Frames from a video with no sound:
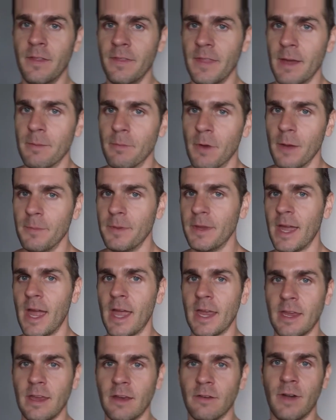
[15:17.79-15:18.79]
that might be
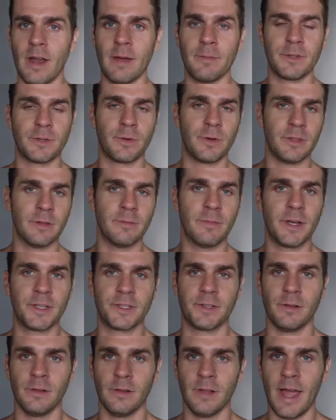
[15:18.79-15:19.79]
hanging around between the
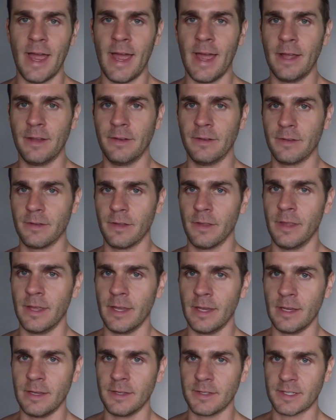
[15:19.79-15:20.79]
muscle and
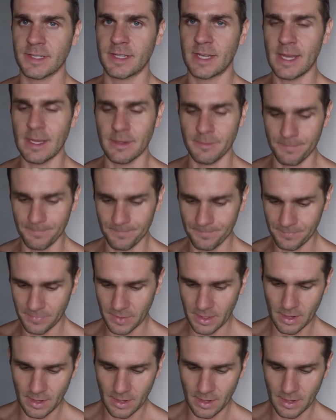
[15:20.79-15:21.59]
the skin.